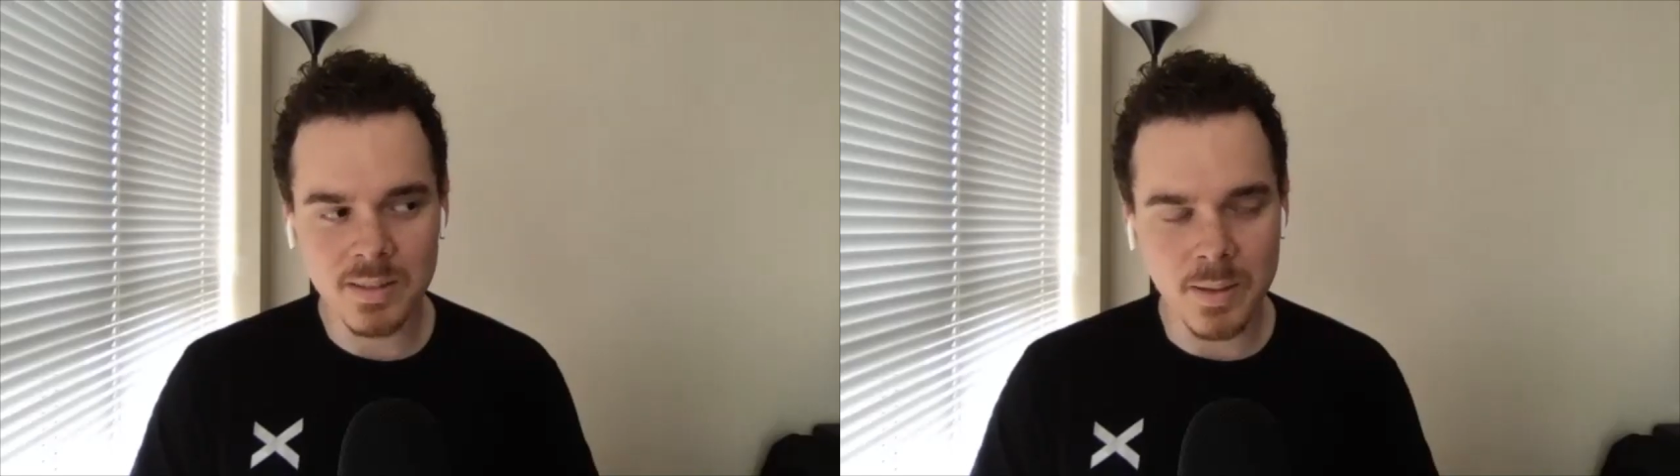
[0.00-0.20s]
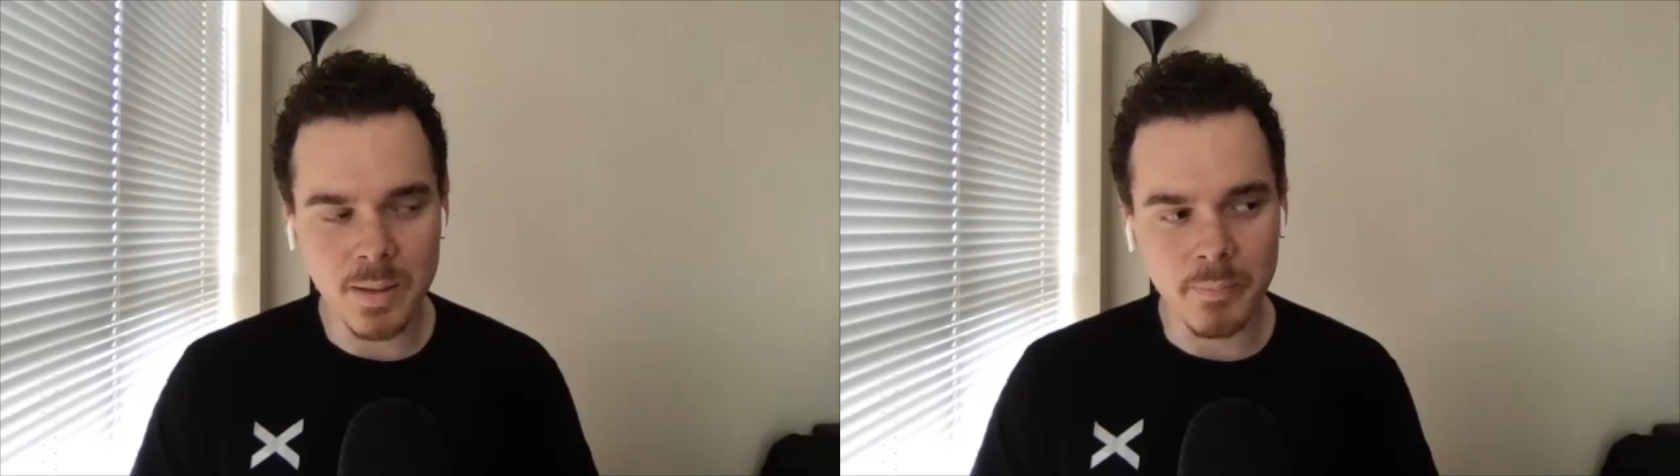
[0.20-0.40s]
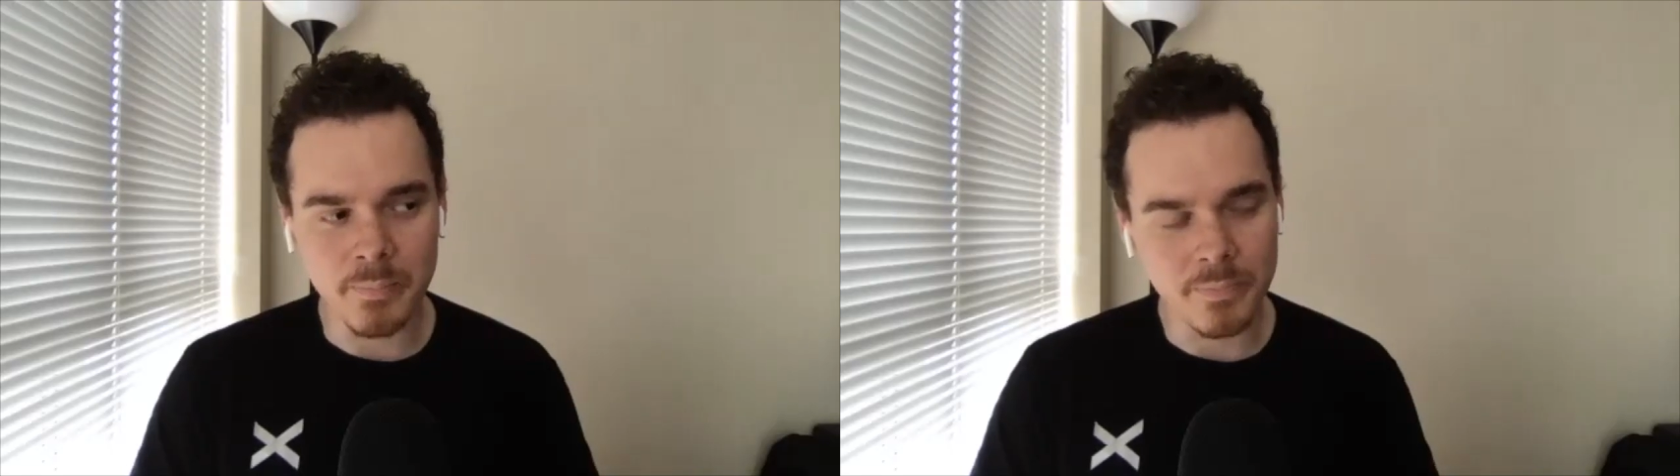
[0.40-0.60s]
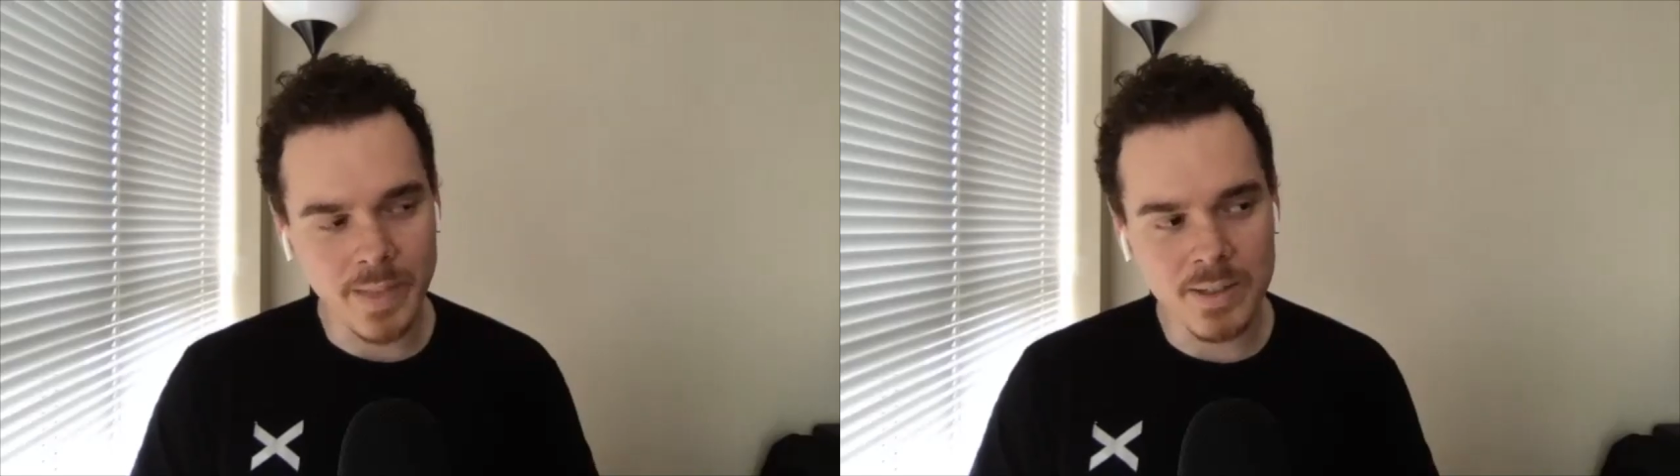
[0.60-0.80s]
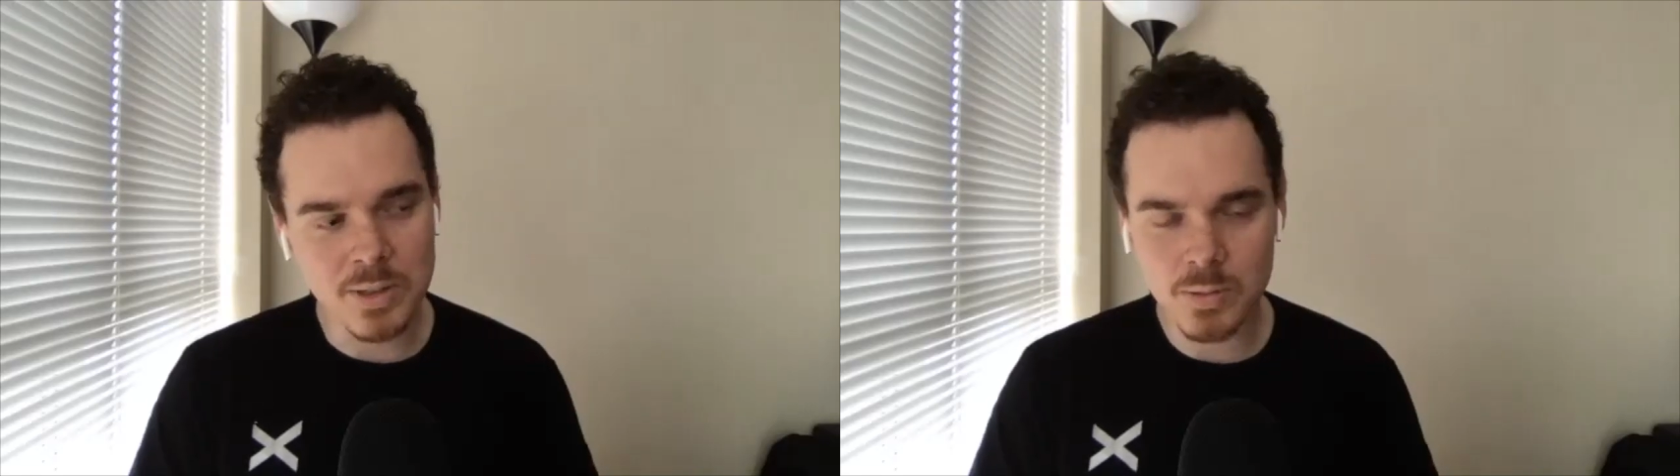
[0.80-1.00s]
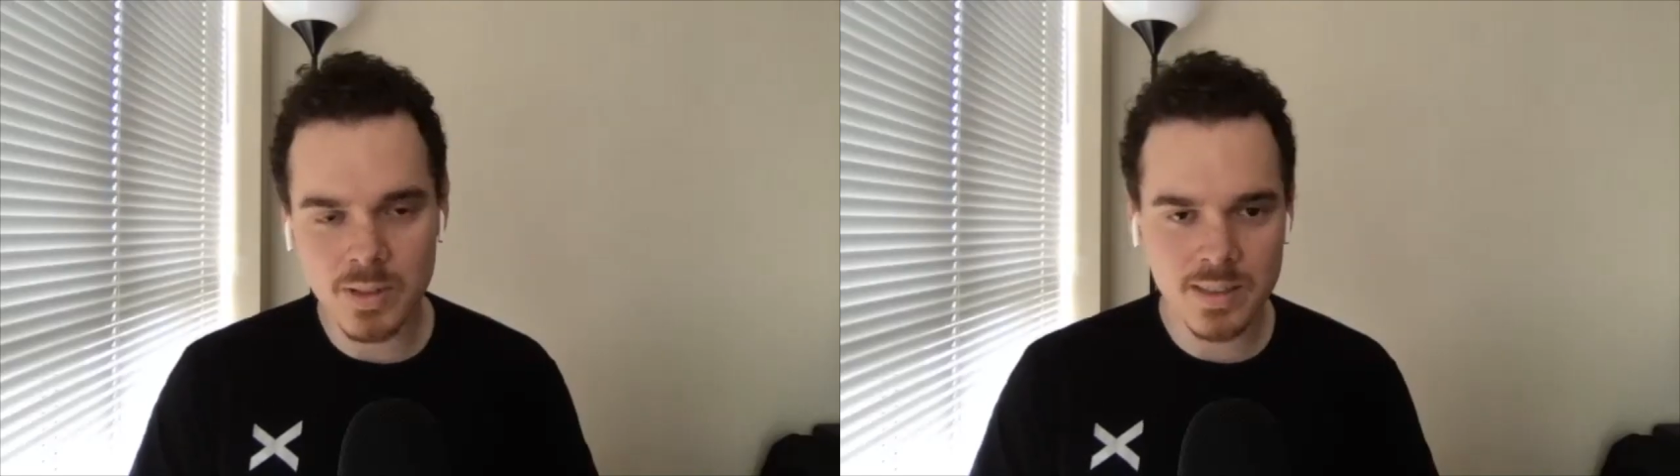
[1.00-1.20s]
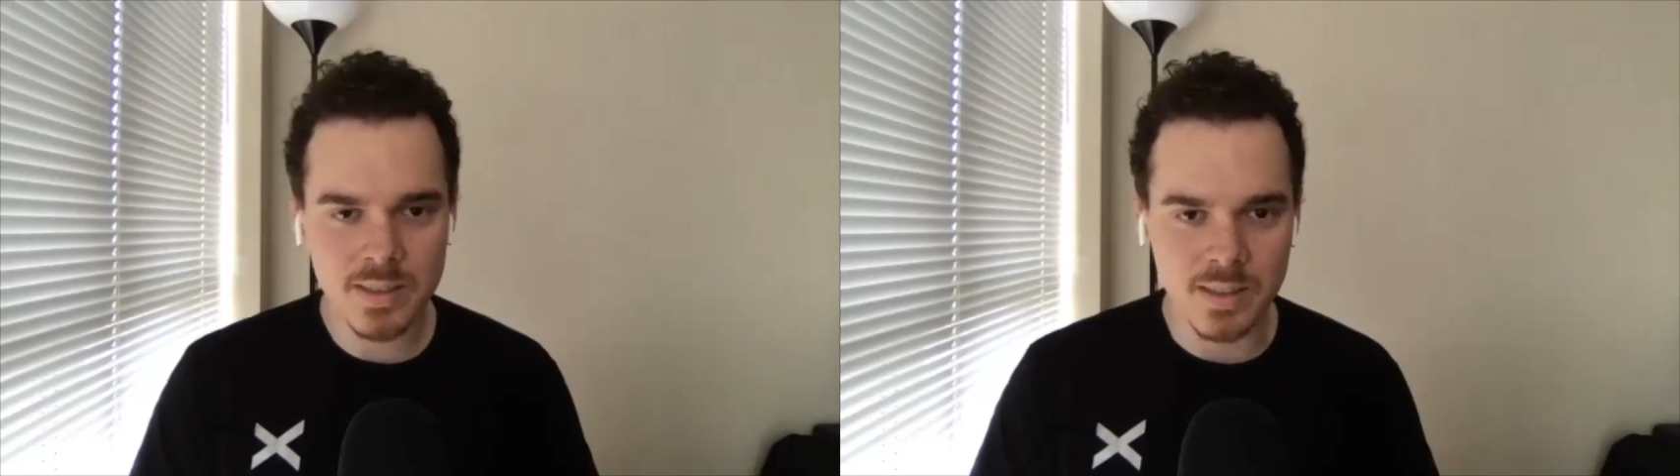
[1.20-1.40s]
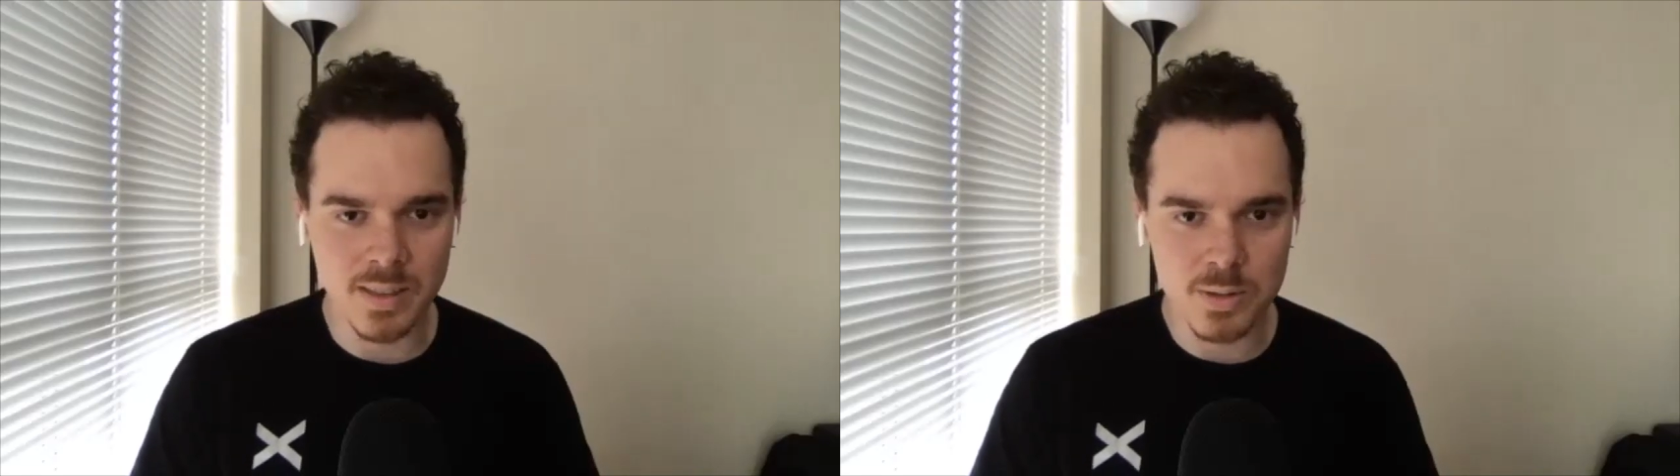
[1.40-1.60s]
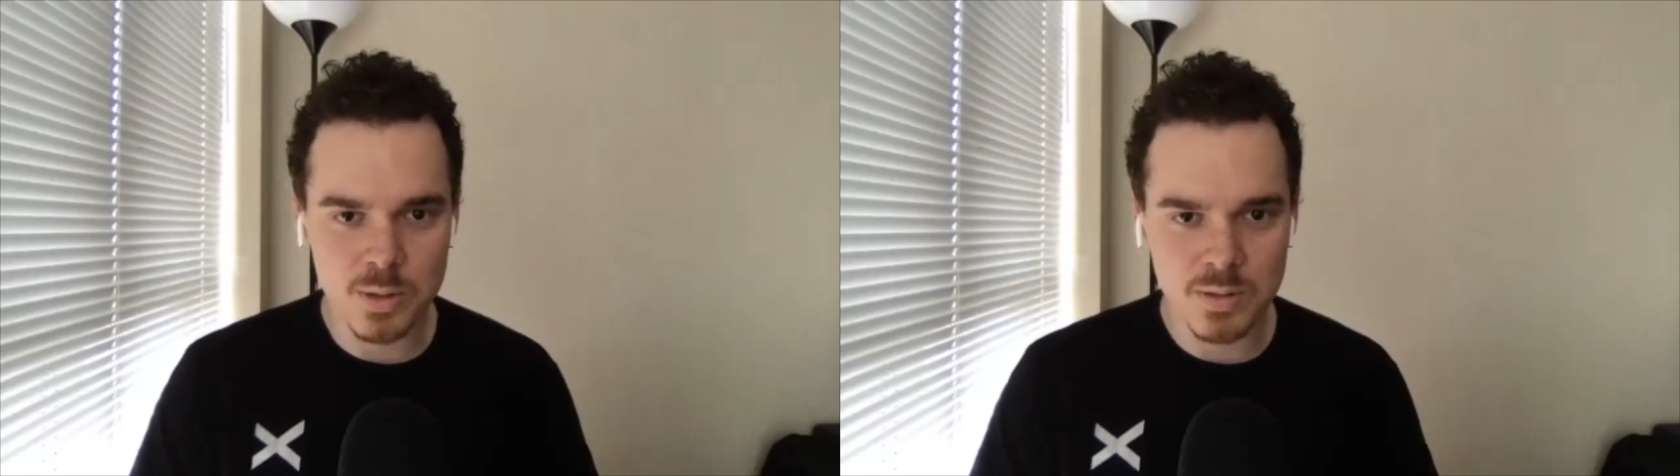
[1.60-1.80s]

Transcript: the Taj